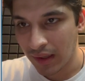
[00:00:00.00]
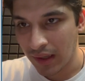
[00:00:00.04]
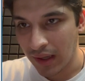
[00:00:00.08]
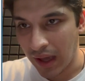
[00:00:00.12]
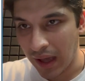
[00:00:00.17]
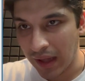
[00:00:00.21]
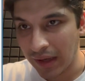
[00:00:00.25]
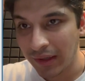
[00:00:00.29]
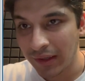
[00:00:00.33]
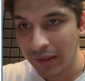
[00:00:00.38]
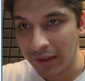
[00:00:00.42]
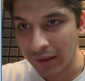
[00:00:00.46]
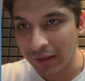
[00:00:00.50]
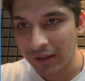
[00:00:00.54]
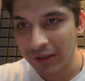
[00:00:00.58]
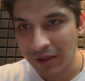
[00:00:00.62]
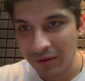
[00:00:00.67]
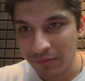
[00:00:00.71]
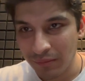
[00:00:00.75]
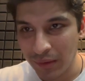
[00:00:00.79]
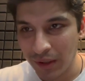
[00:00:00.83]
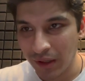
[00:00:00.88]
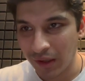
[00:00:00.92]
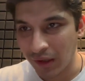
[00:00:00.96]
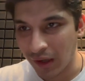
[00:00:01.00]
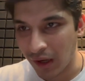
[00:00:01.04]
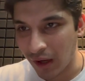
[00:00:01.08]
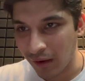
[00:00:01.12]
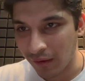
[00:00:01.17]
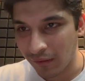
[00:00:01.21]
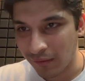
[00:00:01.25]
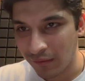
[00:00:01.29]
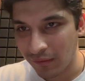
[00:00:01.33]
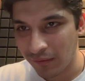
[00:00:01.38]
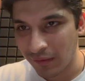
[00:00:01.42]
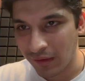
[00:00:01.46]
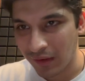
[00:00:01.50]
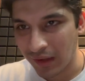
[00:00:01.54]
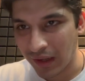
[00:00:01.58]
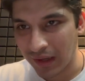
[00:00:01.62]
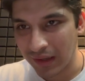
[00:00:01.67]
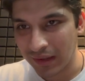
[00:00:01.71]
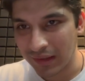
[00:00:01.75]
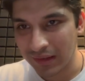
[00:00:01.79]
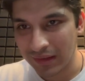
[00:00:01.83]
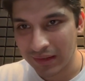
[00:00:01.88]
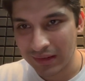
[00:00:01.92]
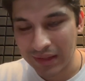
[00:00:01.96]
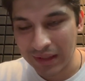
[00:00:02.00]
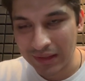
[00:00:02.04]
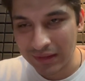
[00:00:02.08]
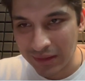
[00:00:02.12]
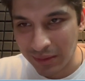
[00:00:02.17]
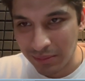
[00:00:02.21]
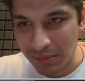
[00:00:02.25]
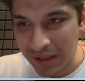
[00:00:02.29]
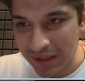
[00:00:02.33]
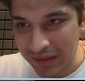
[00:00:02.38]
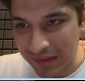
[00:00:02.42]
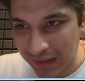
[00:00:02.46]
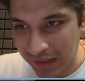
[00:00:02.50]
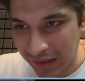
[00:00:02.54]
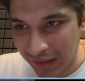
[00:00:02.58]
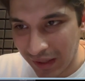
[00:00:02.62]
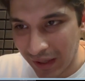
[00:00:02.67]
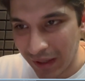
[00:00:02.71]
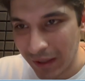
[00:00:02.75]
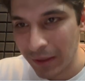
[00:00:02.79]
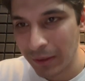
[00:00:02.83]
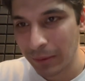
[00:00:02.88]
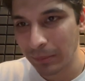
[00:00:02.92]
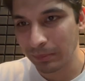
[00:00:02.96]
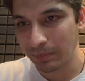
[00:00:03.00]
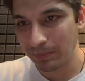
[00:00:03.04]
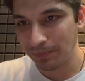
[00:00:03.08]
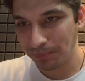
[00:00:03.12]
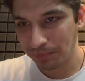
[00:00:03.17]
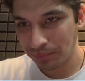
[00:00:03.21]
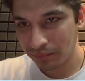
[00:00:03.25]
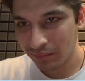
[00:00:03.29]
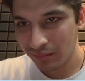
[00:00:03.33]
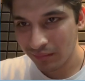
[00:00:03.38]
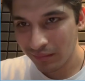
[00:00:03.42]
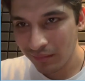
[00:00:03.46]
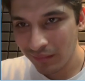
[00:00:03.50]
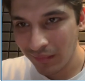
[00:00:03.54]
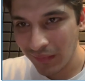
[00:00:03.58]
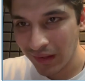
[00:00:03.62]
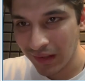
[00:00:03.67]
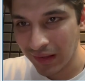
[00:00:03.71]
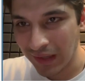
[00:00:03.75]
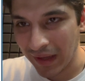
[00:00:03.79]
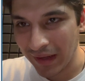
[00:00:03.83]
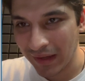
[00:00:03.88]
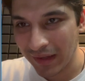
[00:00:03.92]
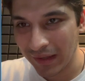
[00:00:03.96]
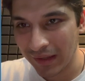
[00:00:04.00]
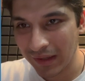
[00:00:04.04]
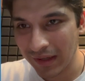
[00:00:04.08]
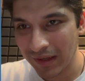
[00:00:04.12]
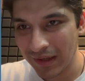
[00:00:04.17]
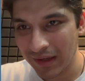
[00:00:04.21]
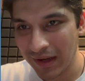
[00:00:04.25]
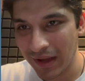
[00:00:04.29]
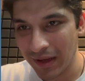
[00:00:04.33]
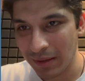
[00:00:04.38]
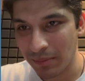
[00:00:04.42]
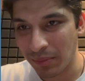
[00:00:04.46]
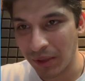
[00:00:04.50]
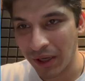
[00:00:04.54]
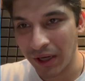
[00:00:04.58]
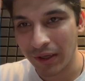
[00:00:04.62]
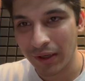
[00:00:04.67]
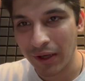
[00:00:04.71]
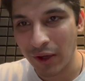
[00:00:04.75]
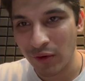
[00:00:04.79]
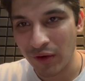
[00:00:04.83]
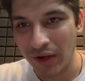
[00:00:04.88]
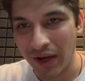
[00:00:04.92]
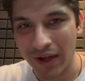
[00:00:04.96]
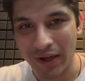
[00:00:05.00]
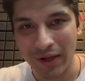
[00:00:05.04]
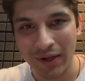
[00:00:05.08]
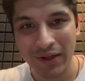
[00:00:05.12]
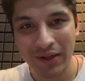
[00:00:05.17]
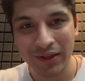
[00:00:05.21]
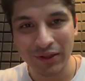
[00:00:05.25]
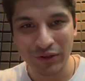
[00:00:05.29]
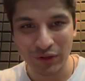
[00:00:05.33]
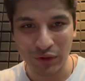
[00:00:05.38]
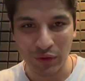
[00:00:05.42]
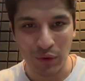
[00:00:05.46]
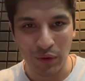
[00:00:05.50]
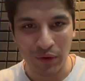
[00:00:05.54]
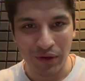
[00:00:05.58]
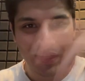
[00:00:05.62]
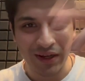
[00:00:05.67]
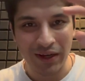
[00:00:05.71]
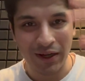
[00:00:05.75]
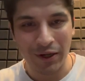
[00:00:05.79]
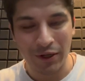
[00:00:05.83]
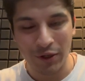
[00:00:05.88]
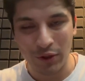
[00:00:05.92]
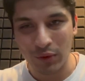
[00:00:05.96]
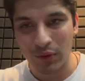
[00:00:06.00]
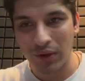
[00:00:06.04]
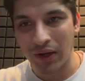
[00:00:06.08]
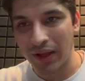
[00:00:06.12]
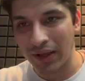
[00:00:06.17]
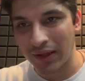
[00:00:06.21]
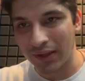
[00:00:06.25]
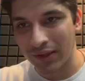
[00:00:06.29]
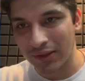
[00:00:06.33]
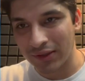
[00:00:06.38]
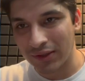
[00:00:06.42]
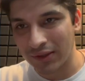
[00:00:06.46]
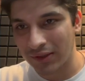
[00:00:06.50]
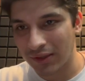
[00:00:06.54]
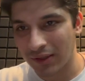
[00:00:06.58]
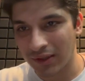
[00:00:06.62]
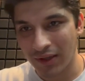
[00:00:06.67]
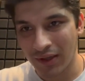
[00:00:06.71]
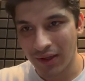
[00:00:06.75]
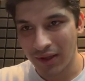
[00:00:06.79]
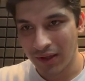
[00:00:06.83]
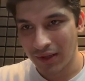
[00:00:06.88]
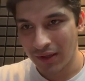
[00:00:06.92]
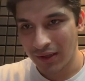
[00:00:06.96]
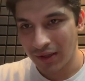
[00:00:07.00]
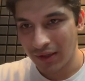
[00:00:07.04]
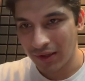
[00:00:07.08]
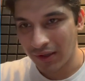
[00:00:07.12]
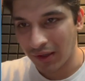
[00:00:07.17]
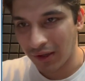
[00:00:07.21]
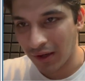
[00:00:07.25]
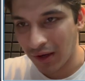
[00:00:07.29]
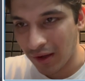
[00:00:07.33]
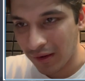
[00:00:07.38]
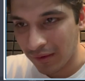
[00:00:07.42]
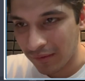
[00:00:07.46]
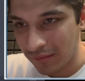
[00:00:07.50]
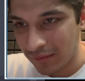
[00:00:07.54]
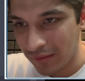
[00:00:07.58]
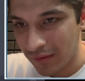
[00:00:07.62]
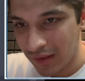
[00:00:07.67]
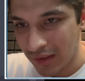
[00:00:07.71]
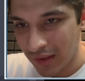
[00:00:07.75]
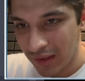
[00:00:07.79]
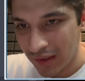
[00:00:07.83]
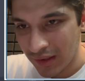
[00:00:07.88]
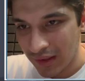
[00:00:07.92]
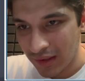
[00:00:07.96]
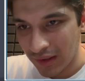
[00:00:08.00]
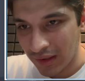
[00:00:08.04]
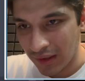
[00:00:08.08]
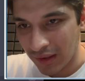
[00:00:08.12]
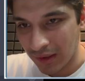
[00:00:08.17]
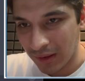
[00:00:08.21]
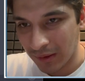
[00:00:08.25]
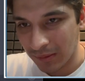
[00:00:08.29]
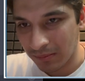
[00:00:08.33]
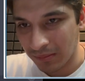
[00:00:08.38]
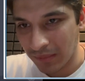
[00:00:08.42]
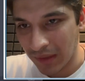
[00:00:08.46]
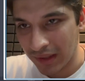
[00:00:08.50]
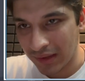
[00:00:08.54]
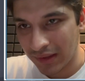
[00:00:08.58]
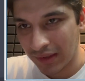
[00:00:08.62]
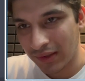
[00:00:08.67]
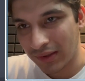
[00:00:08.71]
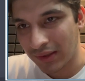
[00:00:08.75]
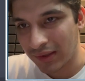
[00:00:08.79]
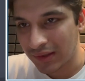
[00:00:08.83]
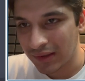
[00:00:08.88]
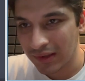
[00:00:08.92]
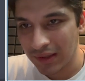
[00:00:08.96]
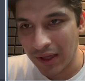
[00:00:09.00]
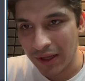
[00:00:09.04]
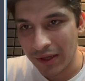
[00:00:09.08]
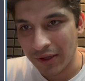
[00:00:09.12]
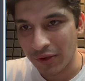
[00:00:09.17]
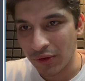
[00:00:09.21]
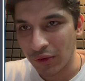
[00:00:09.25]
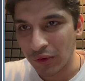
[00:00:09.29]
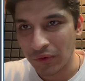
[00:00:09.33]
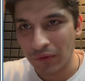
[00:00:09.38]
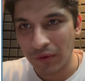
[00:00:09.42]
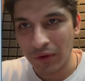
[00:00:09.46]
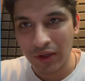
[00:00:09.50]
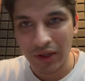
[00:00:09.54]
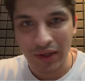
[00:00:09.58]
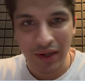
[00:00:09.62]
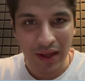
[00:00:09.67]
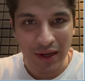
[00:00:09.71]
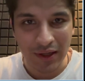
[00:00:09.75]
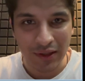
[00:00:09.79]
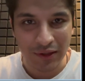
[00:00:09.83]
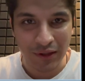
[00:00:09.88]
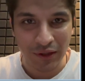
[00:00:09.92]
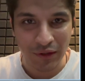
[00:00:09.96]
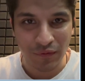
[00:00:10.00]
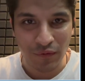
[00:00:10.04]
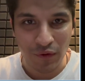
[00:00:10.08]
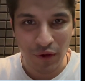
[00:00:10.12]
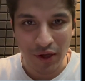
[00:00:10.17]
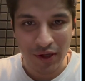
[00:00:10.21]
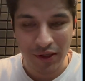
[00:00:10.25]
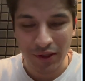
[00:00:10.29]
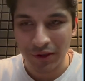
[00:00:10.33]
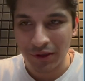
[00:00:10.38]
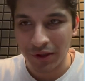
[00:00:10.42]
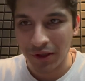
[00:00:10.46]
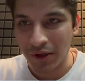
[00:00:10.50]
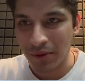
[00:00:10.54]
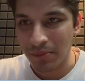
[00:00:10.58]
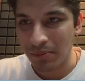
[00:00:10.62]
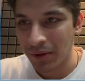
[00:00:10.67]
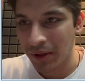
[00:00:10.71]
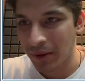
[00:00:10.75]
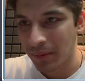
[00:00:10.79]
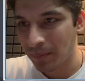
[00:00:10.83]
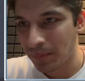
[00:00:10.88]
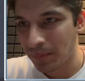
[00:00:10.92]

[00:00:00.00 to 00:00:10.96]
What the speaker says: and it does give me a graph, and that's amazing, right? Like it can like break down any story into like its graph. I think this is like useful analysis for any script.